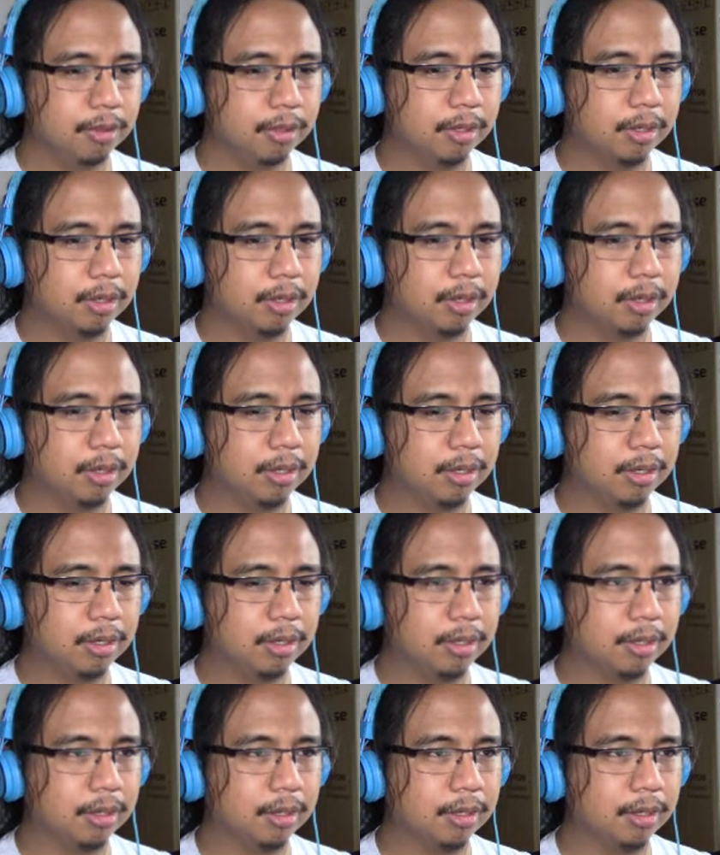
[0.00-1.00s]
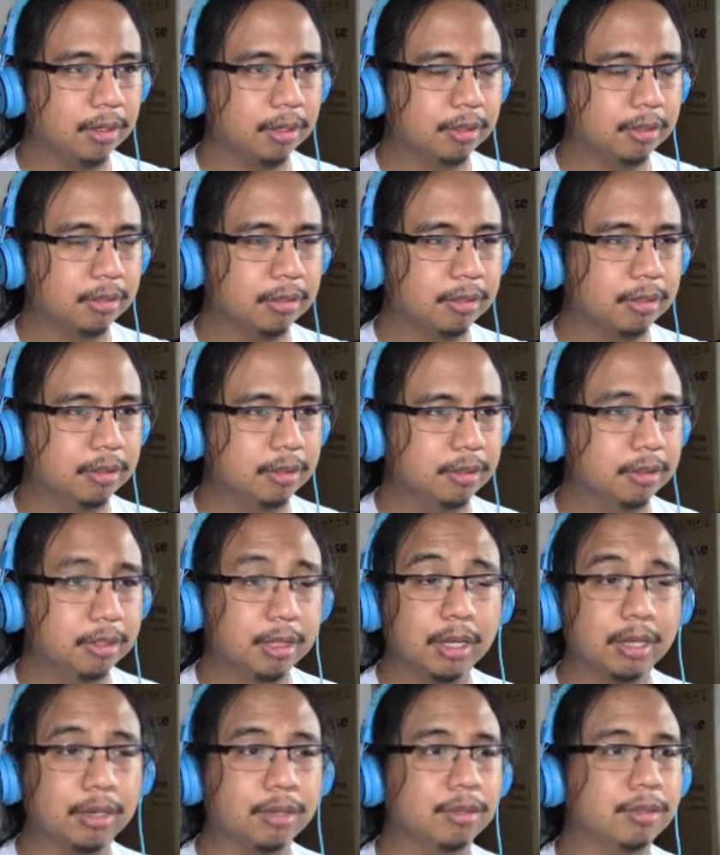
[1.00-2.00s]
Uh,
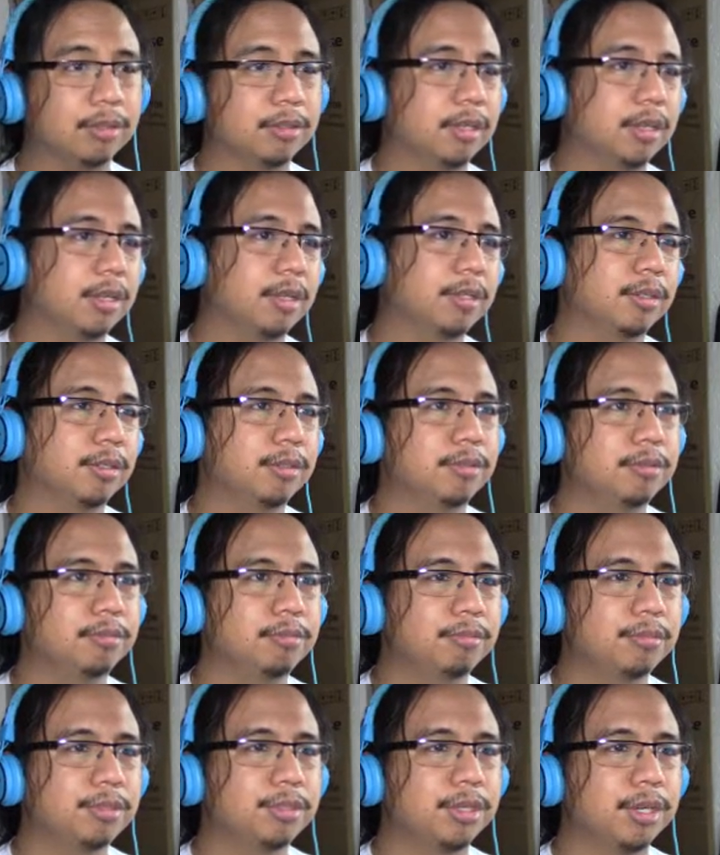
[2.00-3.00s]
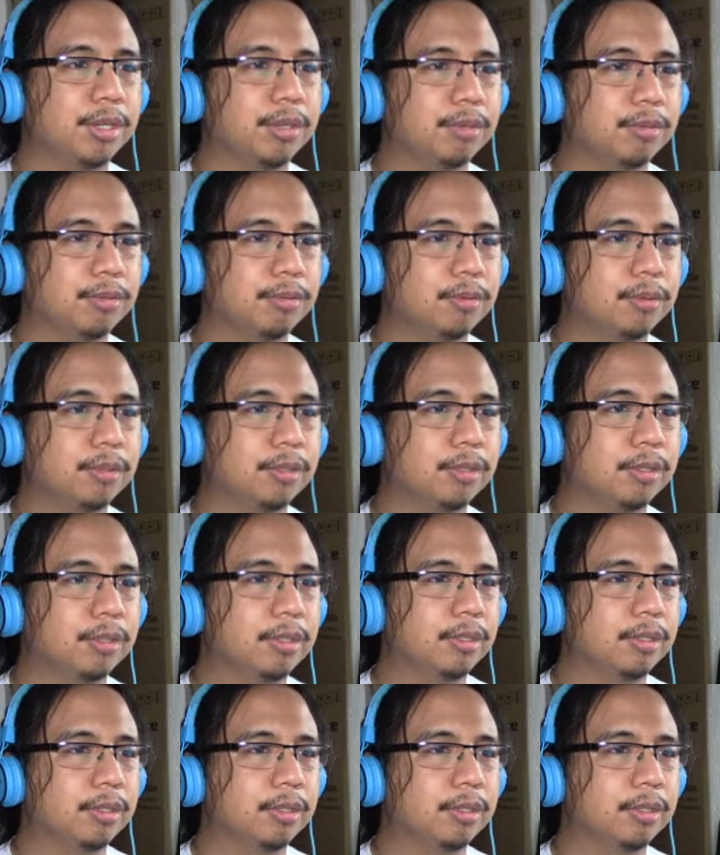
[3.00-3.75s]
I don't know. I'll try and look for it.